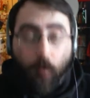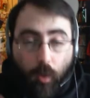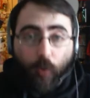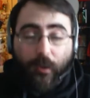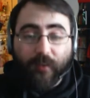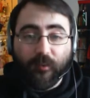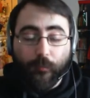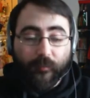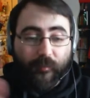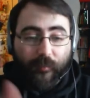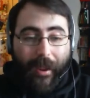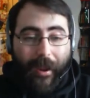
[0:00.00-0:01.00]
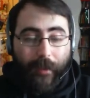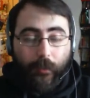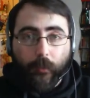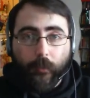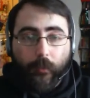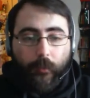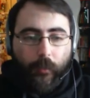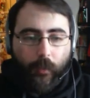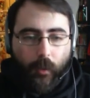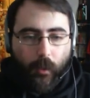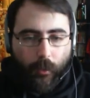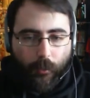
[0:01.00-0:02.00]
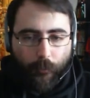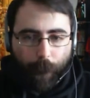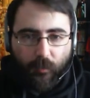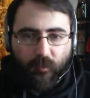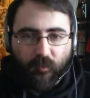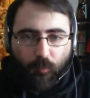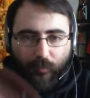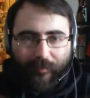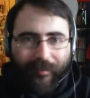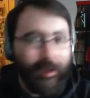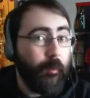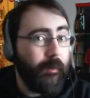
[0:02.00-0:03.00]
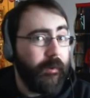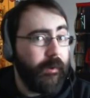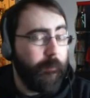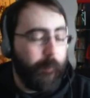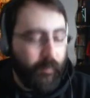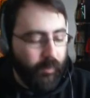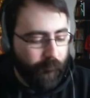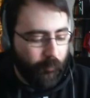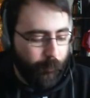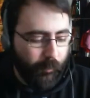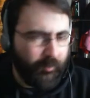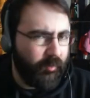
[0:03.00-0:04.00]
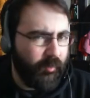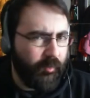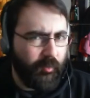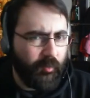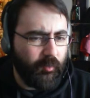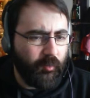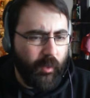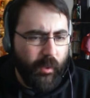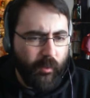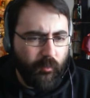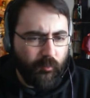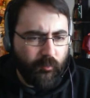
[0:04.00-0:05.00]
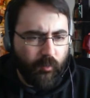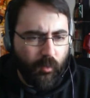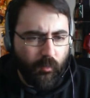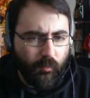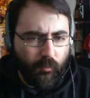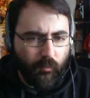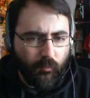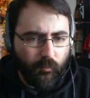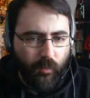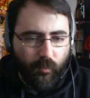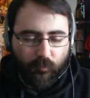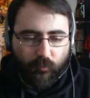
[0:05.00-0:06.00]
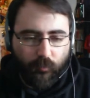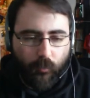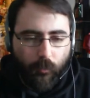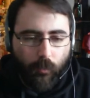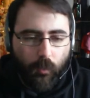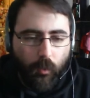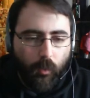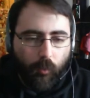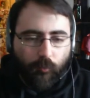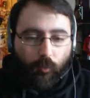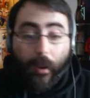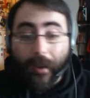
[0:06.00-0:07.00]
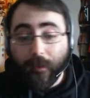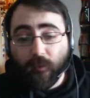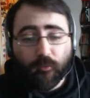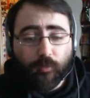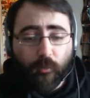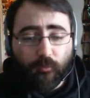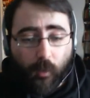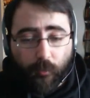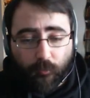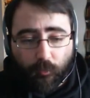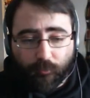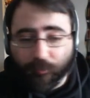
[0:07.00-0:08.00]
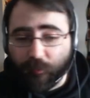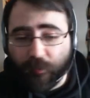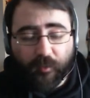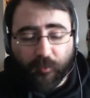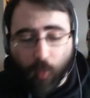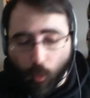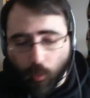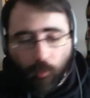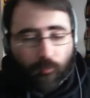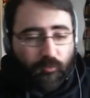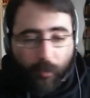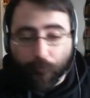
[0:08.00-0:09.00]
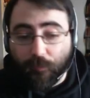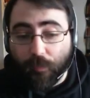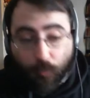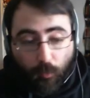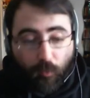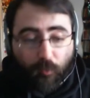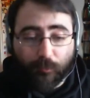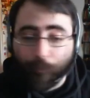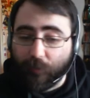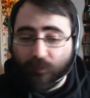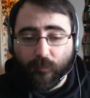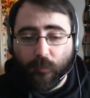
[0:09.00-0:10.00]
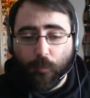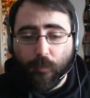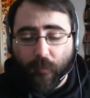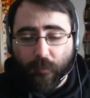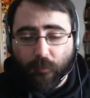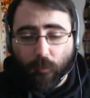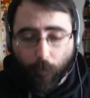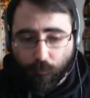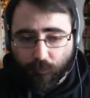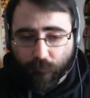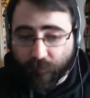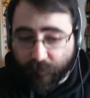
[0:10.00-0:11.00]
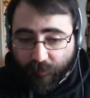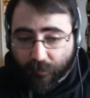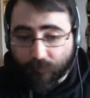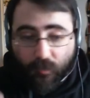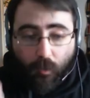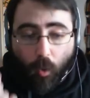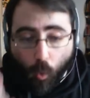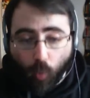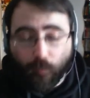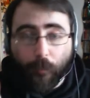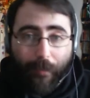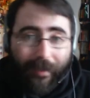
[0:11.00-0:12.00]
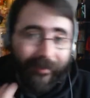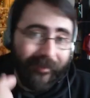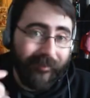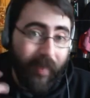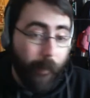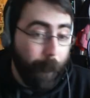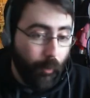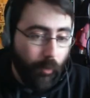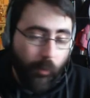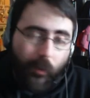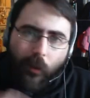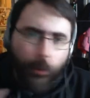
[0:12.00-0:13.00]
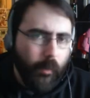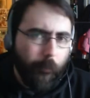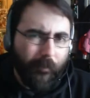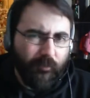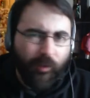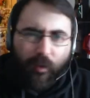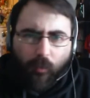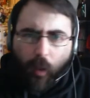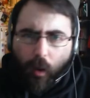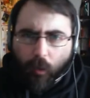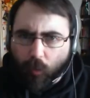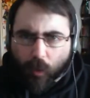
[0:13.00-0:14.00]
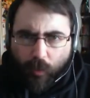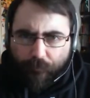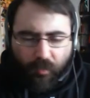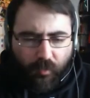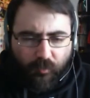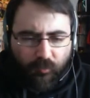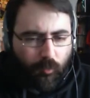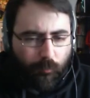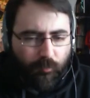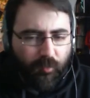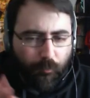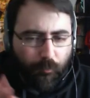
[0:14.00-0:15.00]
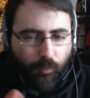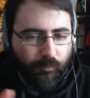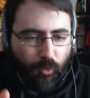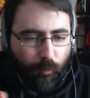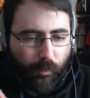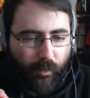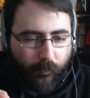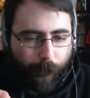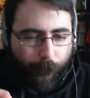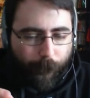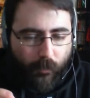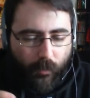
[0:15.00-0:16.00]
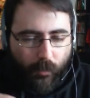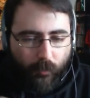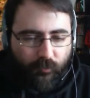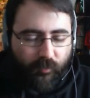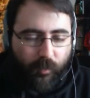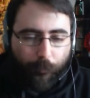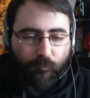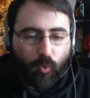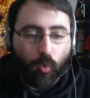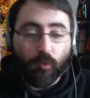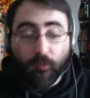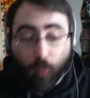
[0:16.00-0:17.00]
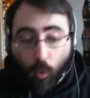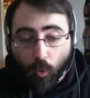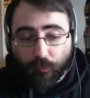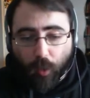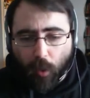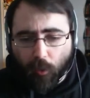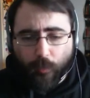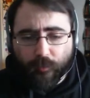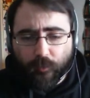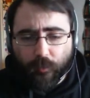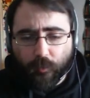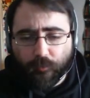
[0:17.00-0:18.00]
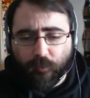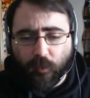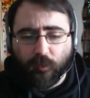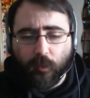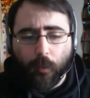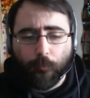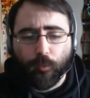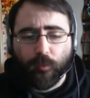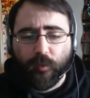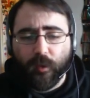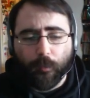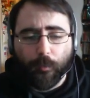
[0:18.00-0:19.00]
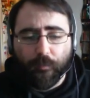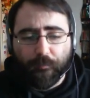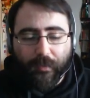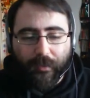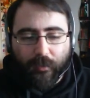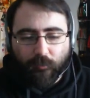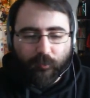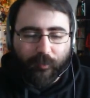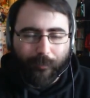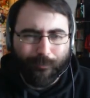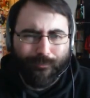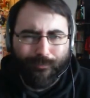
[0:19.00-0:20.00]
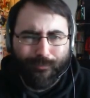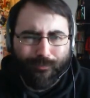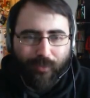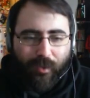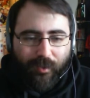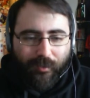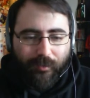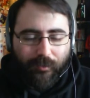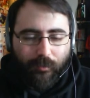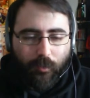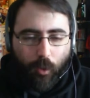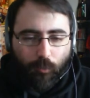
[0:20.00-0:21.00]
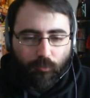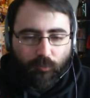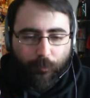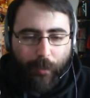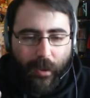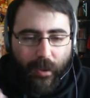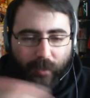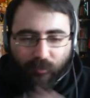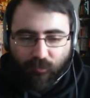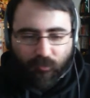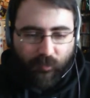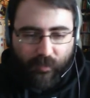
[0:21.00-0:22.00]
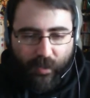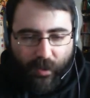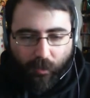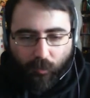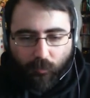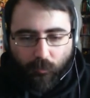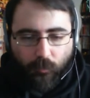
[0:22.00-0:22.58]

Okay, so this is Hannah. It doesn't really say anywhere here, but you have to press Z to start? Yes. So Hannah's a treasure hunter. She seeks gold, gems, and thrills. Presently, we find her approaching the scene of an old abandoned temple, much like Lara Croft, I assume, some Tomb Raider. It's the Temple of Torn Souls. All who enter here shall succumb to a terrible fate. And she's like, psh, yo, she's a badass. She doesn't care.